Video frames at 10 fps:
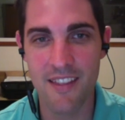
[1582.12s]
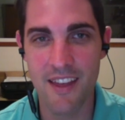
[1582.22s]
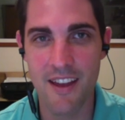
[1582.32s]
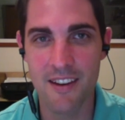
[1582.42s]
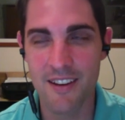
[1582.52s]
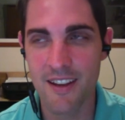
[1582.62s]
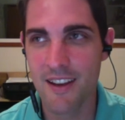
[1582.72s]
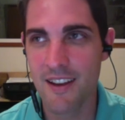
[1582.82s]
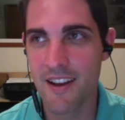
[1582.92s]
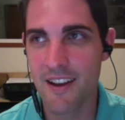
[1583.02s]
And
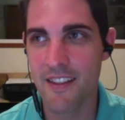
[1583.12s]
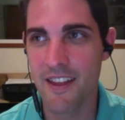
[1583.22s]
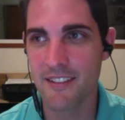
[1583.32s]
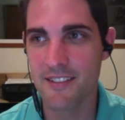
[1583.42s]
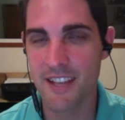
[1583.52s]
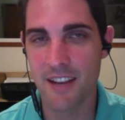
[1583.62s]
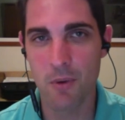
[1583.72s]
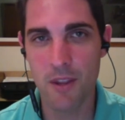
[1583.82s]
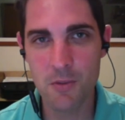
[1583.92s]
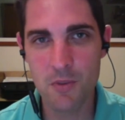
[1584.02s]
then saying,
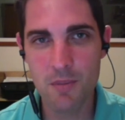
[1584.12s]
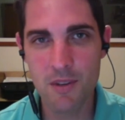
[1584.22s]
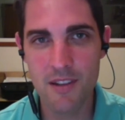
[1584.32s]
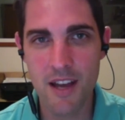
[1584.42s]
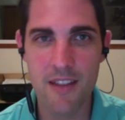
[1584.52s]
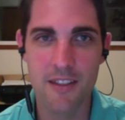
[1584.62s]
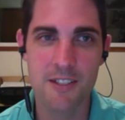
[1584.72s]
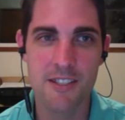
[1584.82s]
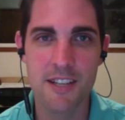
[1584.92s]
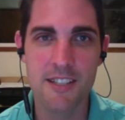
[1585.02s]
well, let's rebuild that and
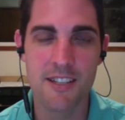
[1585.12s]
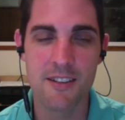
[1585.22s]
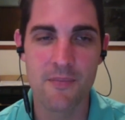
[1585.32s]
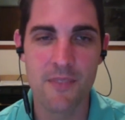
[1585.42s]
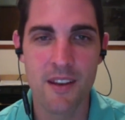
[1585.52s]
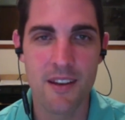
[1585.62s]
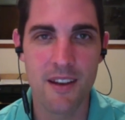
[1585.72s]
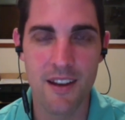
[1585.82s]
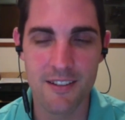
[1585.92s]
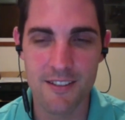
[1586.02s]
let's test it.
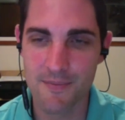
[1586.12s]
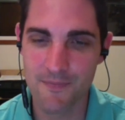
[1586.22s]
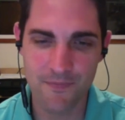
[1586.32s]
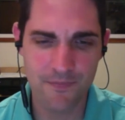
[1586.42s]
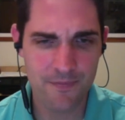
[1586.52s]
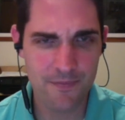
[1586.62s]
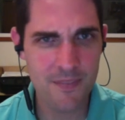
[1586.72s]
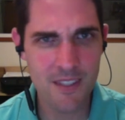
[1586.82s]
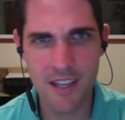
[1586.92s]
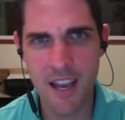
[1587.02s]
And
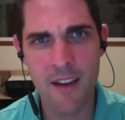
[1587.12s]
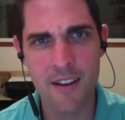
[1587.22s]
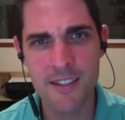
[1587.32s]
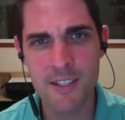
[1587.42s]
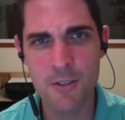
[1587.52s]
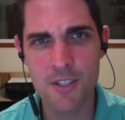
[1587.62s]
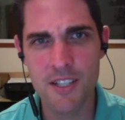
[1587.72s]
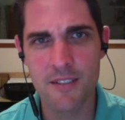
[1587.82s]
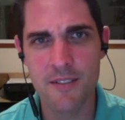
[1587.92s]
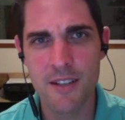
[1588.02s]
yeah, it's
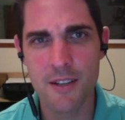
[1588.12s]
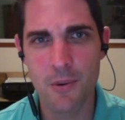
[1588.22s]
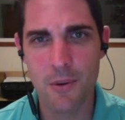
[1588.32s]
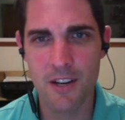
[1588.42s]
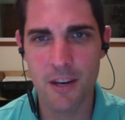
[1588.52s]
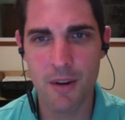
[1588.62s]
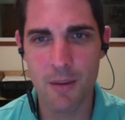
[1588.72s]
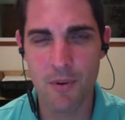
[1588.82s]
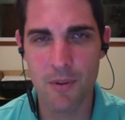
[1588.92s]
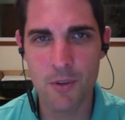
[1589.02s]
interesting what they're coming
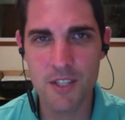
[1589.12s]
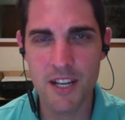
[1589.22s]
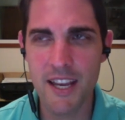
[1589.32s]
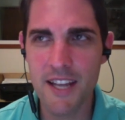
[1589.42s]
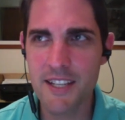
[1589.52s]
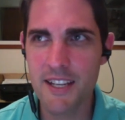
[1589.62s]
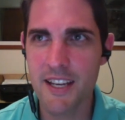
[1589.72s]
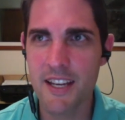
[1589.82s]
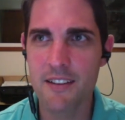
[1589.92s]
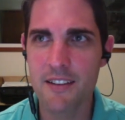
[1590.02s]
up with, which I guess I get.